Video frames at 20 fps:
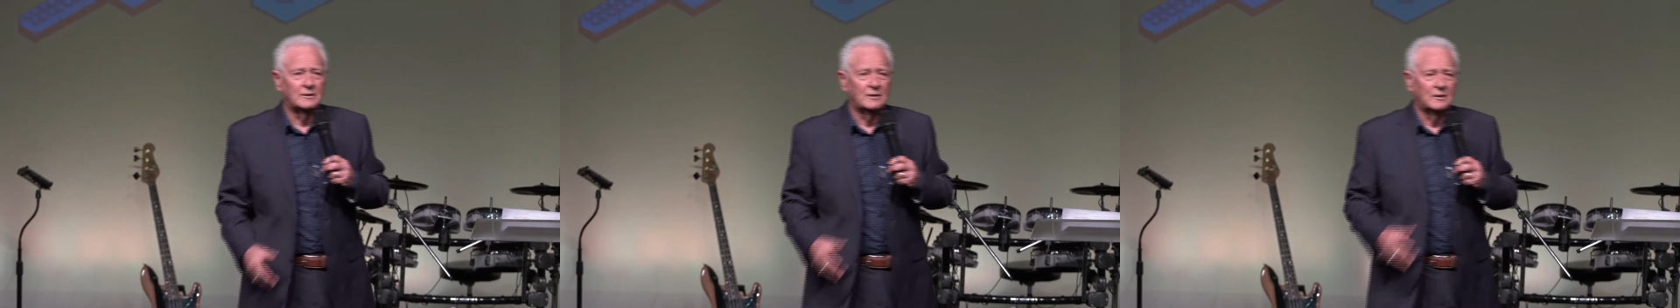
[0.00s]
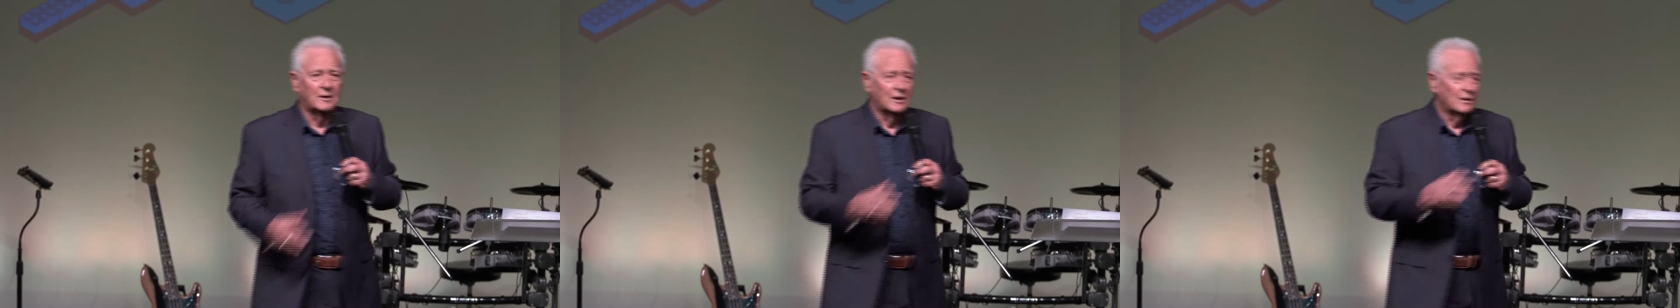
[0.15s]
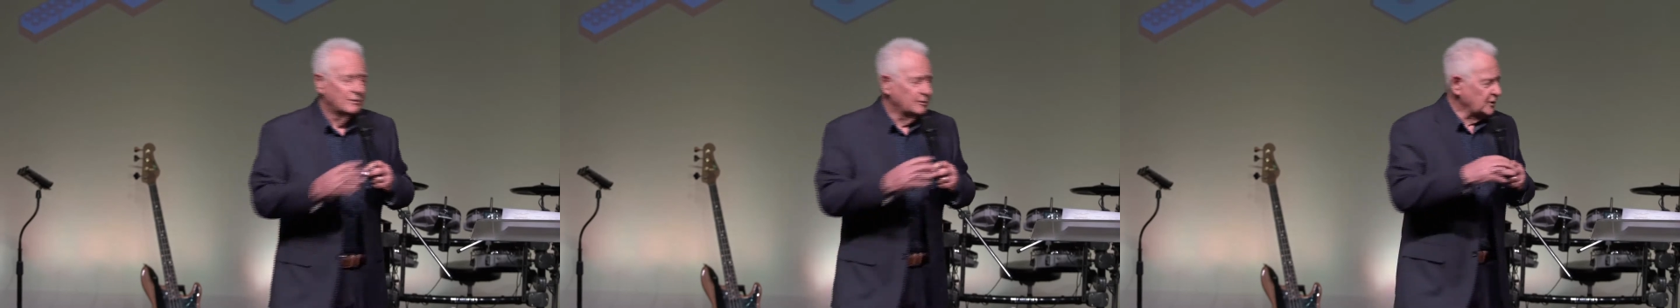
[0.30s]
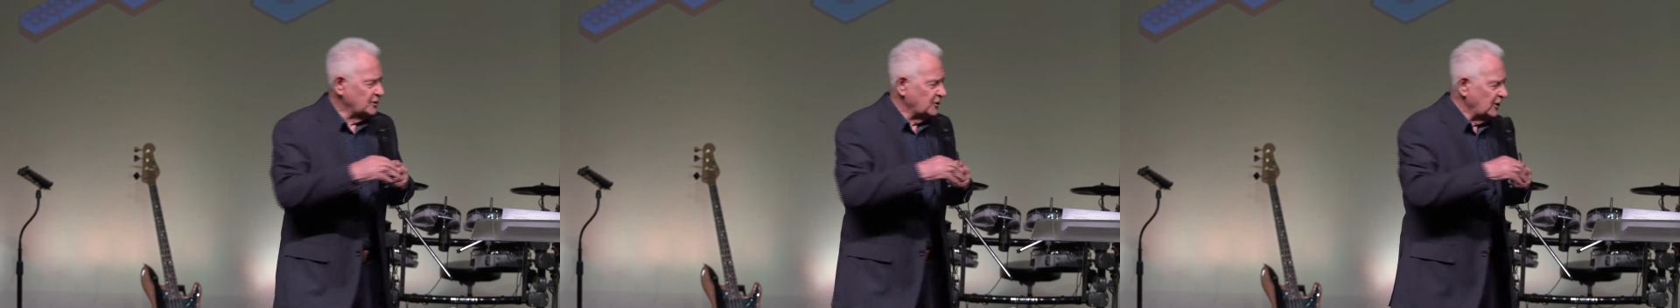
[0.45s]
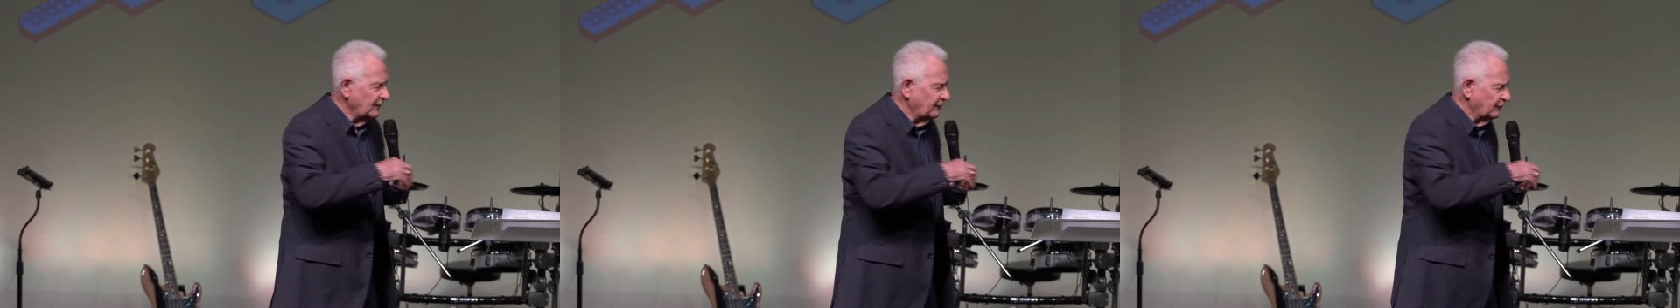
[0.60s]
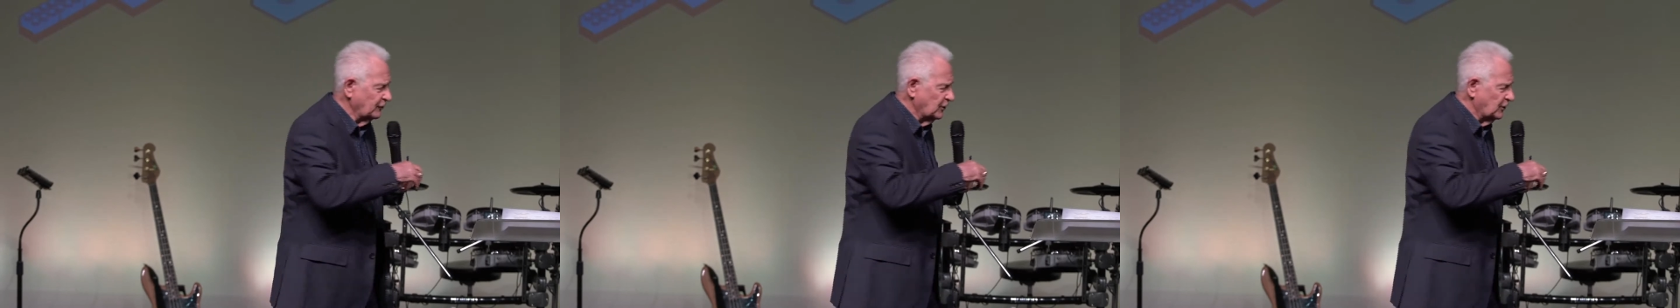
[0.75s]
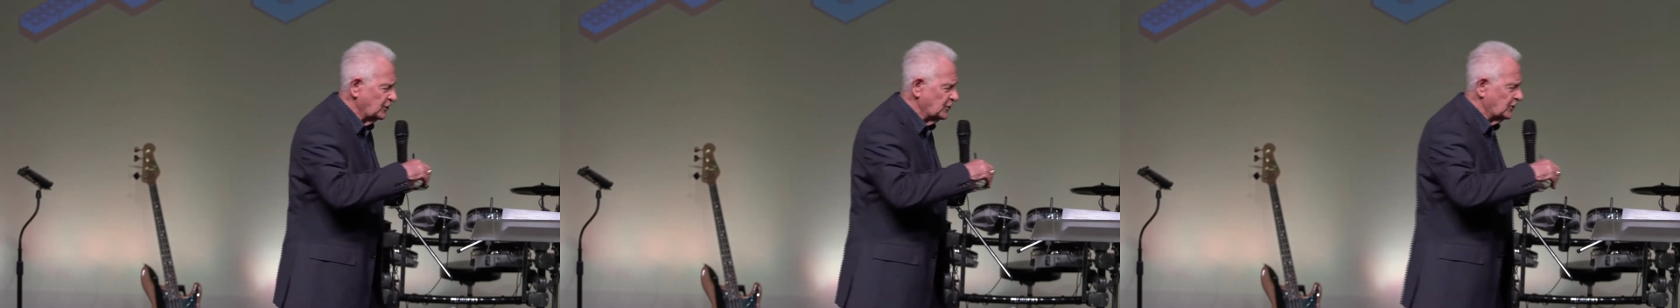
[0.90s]
Just
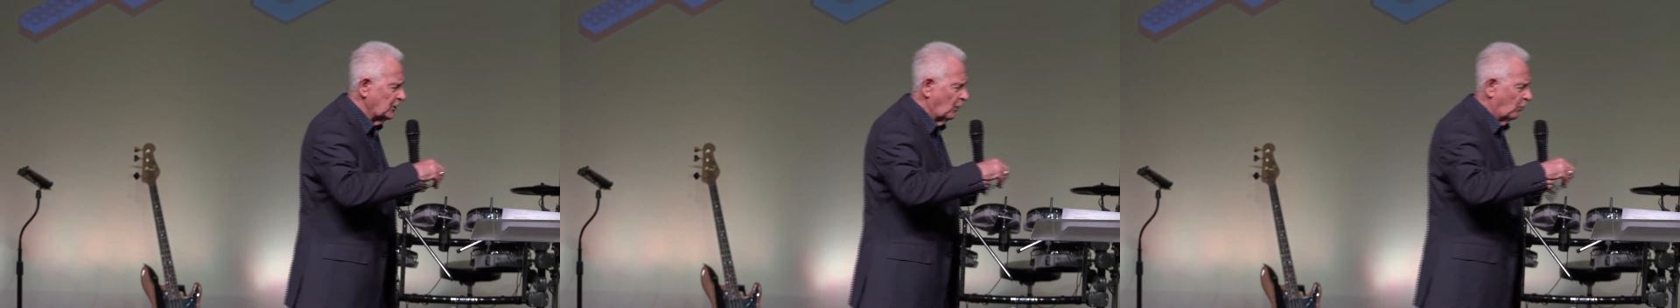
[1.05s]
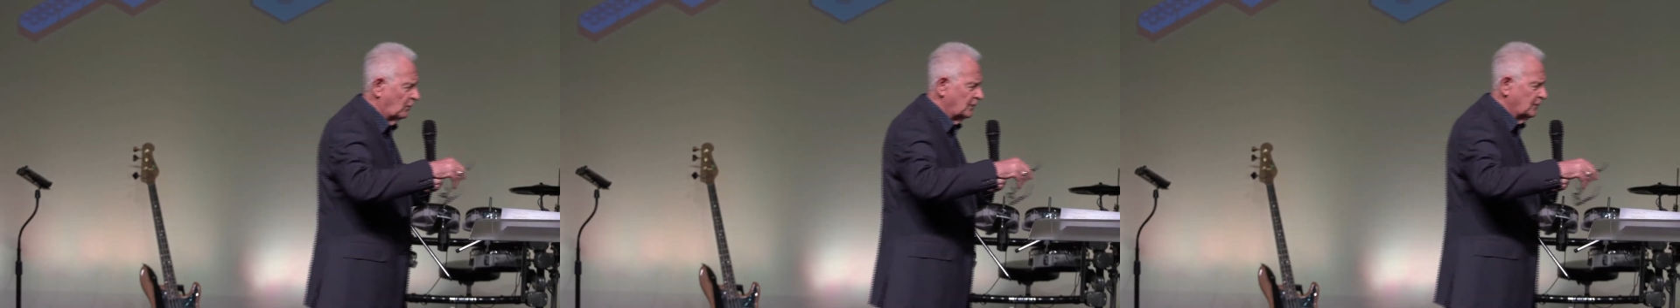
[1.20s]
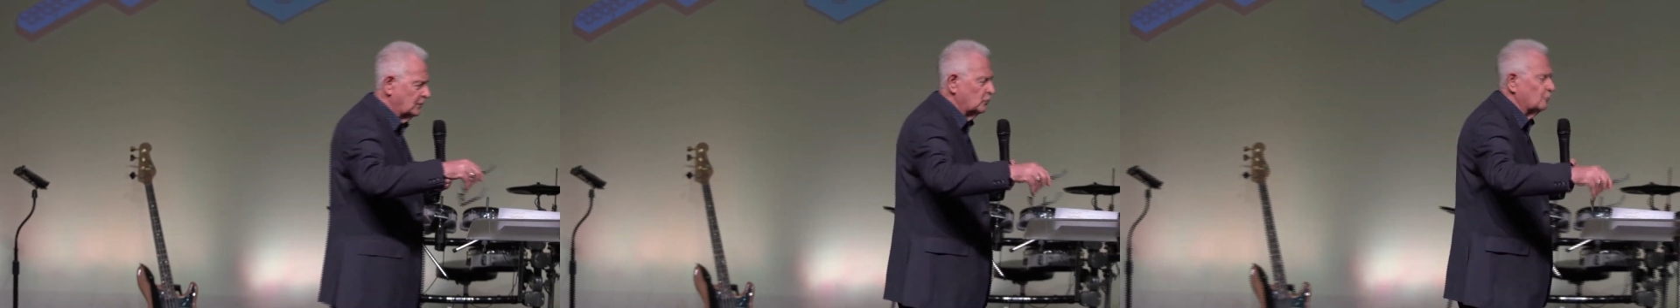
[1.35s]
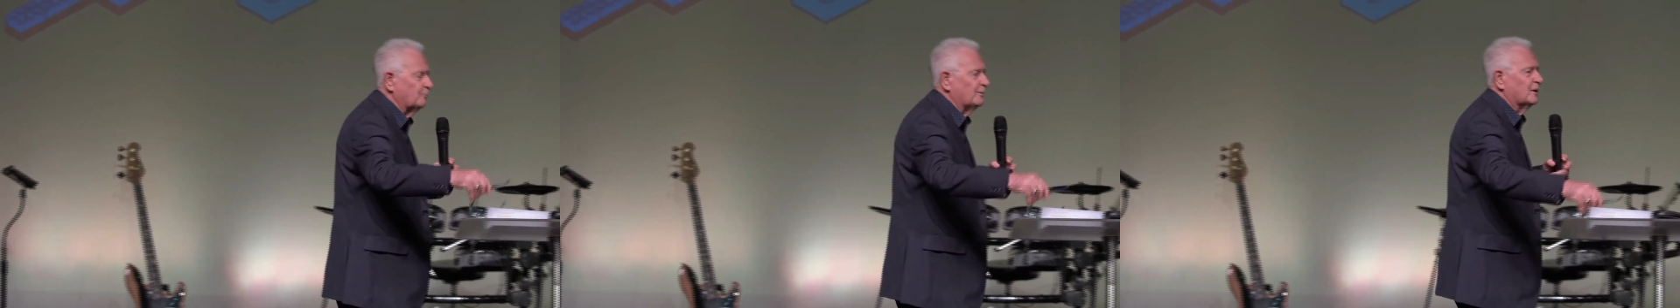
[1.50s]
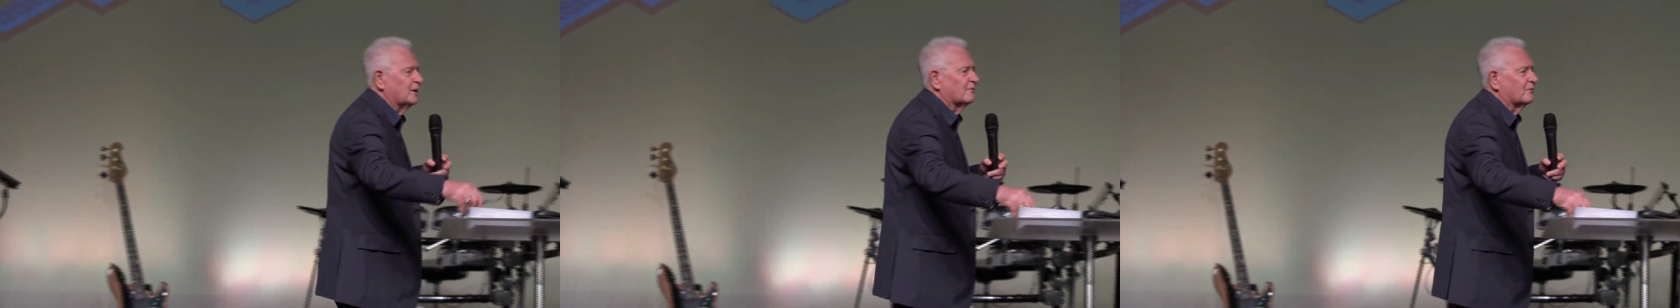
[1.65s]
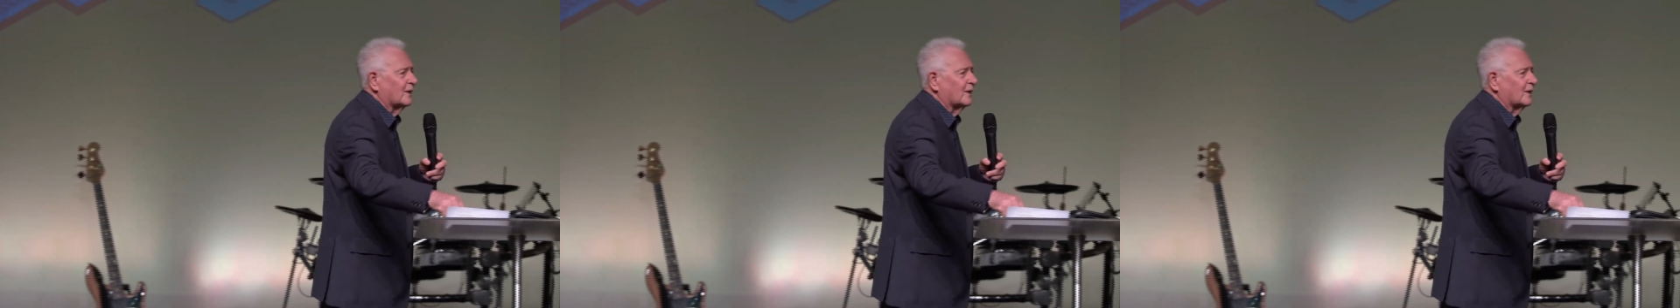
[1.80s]
even to show a little bit of